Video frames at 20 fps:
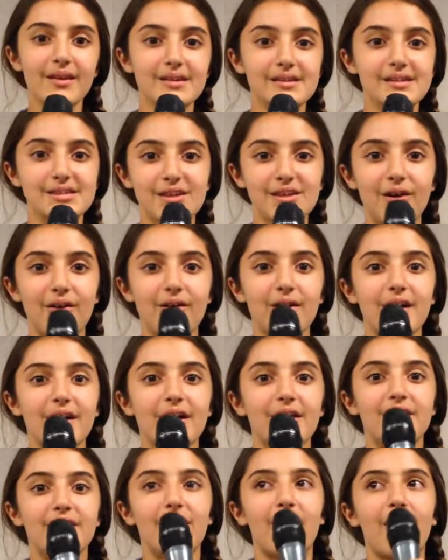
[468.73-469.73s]
So
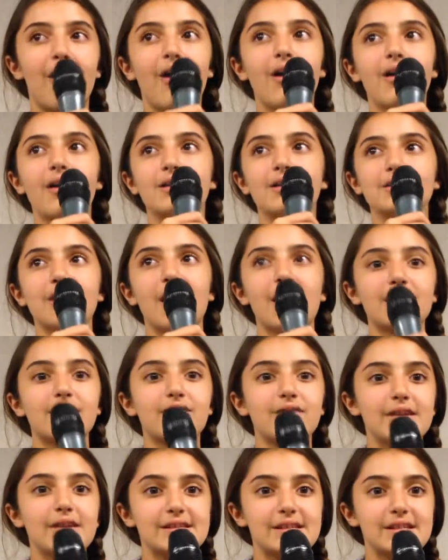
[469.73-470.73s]
there are a lot
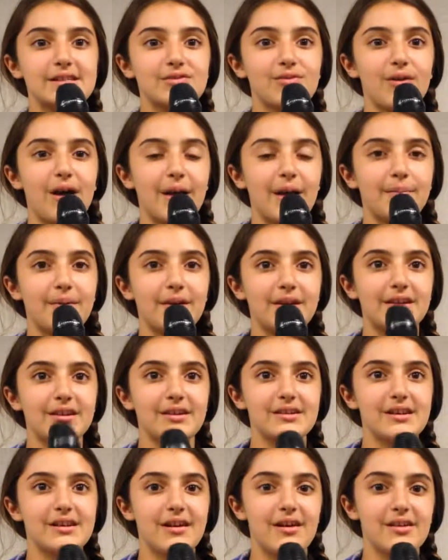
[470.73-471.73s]
of reasons why, but
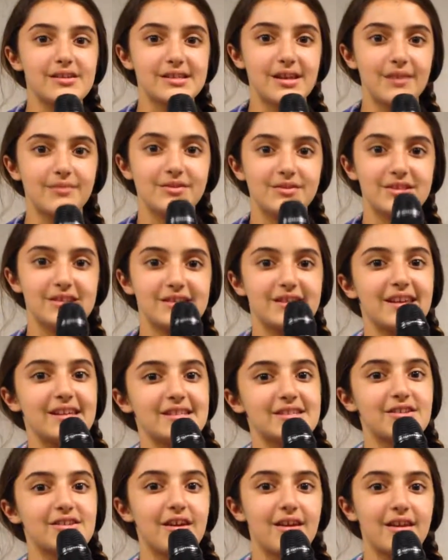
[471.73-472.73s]
here are some just to
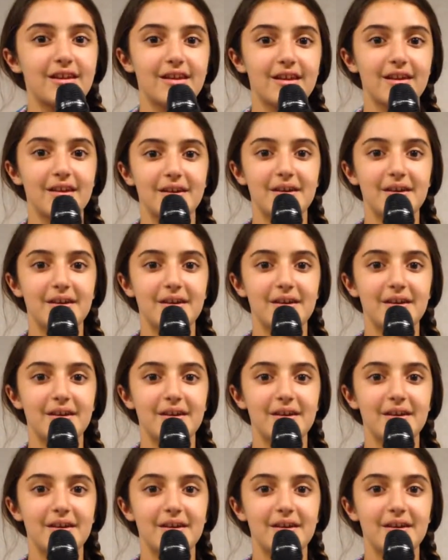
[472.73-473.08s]
get started.